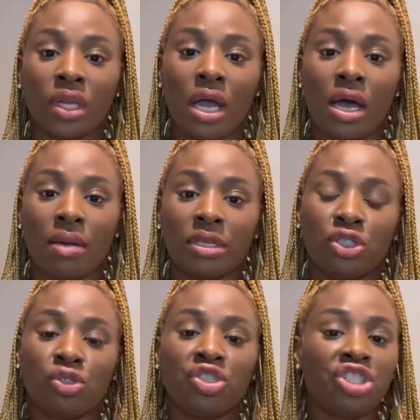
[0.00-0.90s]
It's
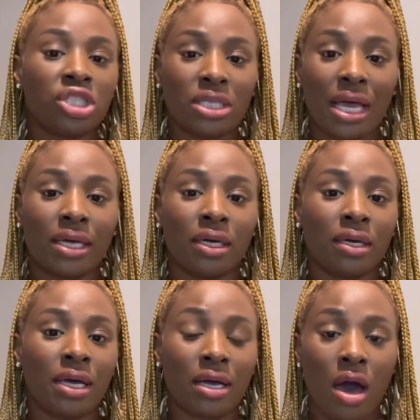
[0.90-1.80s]
usually just like
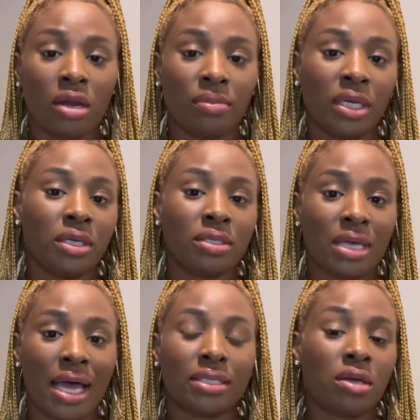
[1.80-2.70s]
a economy
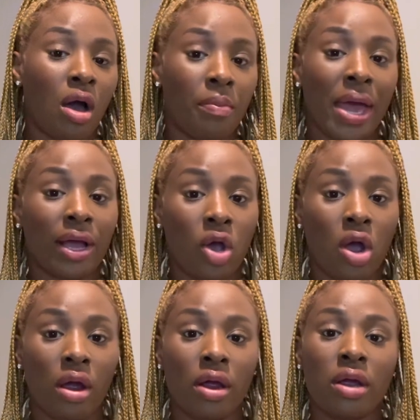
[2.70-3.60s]
size compact
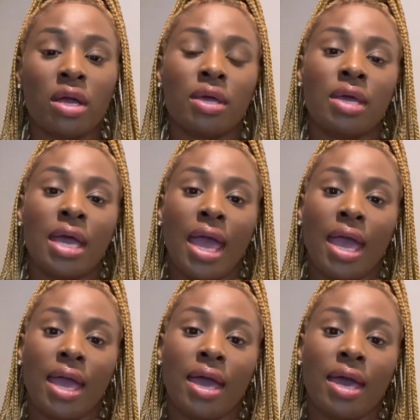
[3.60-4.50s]
car.
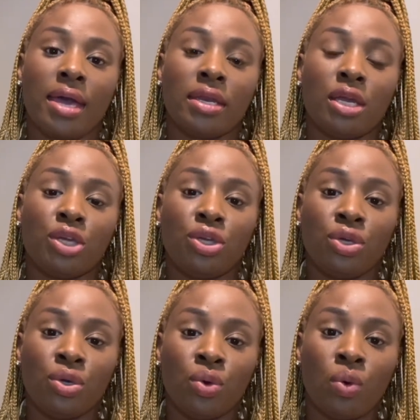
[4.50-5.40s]
and
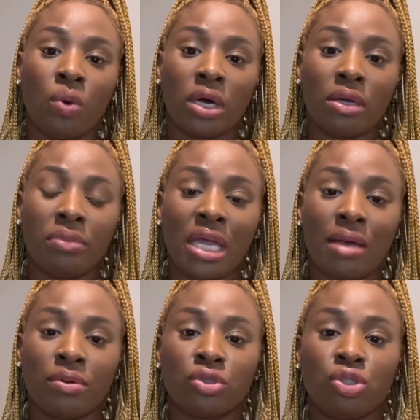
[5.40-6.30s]
you want to be
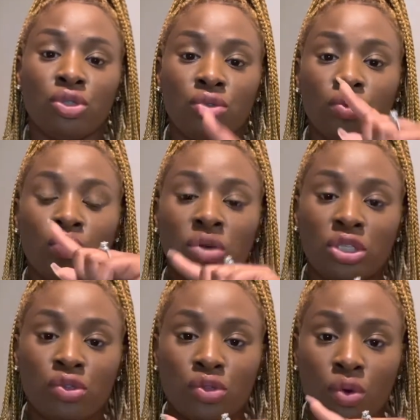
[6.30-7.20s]
able to, when
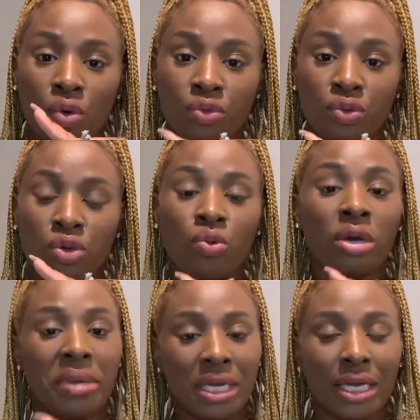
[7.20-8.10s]
you scroll through, you want to
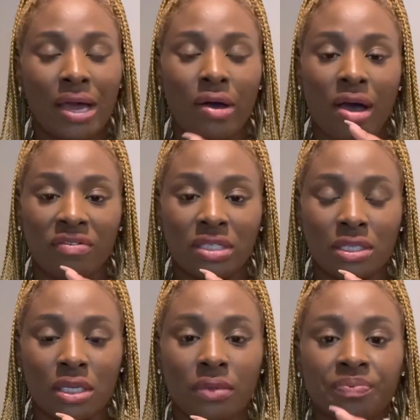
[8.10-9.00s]
make an account,
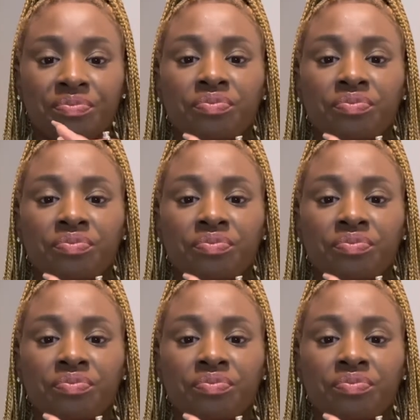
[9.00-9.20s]
obviously.